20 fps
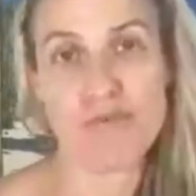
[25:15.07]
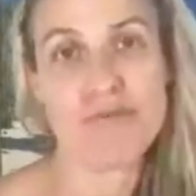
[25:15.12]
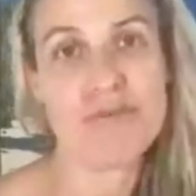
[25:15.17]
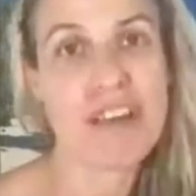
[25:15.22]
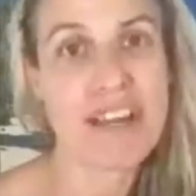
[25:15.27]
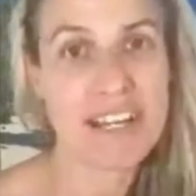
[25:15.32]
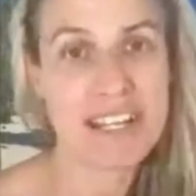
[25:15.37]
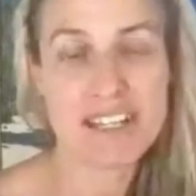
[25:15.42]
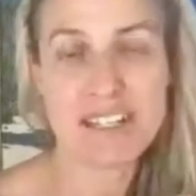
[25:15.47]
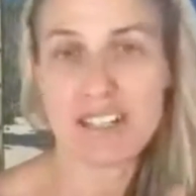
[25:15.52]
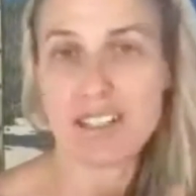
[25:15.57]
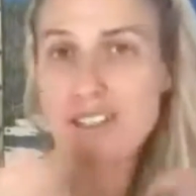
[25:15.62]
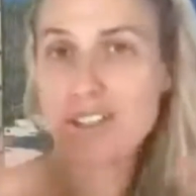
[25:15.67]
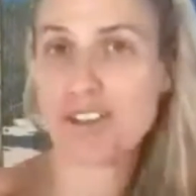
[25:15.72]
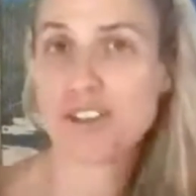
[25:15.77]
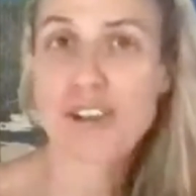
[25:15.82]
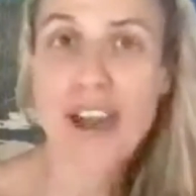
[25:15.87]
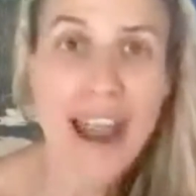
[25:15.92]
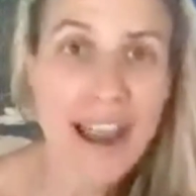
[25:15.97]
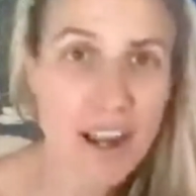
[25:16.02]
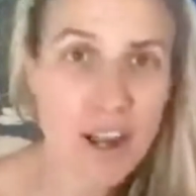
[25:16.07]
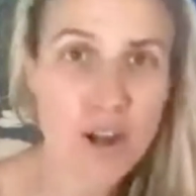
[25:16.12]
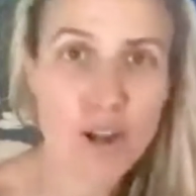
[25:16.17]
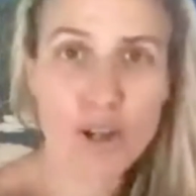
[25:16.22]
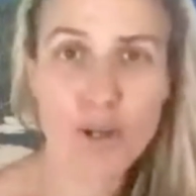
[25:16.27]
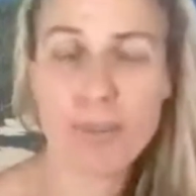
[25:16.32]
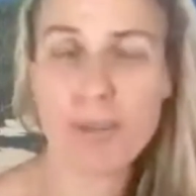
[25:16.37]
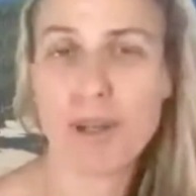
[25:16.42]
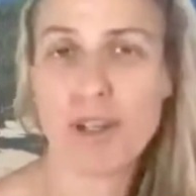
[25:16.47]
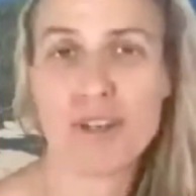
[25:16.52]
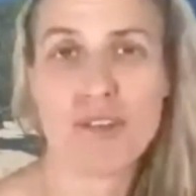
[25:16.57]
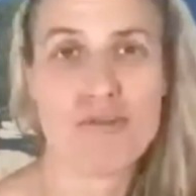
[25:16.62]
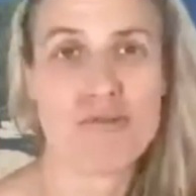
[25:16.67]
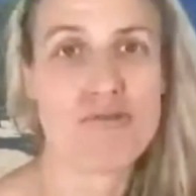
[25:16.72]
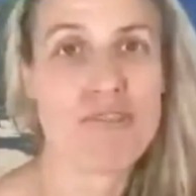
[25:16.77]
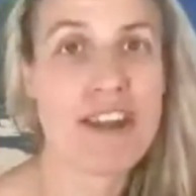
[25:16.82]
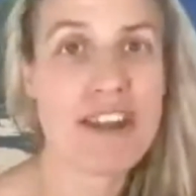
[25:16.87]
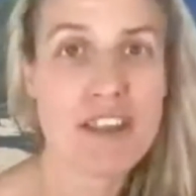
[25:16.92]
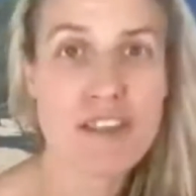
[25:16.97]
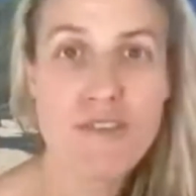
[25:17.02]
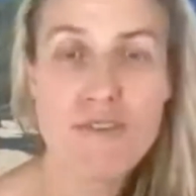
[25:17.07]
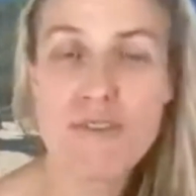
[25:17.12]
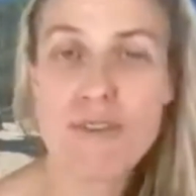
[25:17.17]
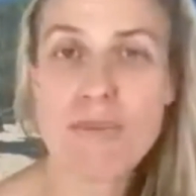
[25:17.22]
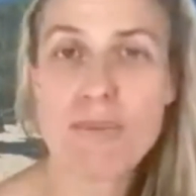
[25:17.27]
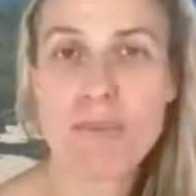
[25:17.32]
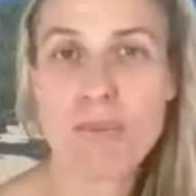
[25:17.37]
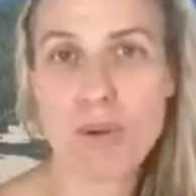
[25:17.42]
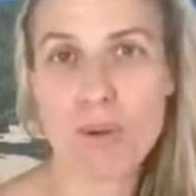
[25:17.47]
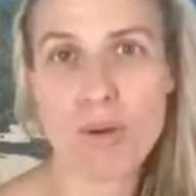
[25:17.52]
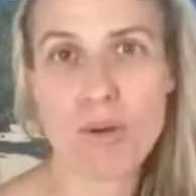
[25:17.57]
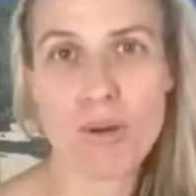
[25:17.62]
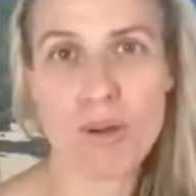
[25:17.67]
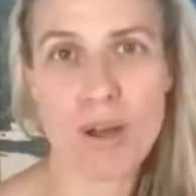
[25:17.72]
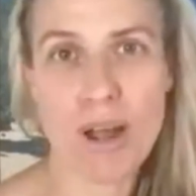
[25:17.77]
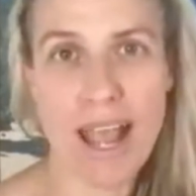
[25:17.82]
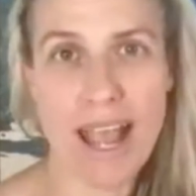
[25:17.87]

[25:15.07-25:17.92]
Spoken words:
ready to crack open, ready for more.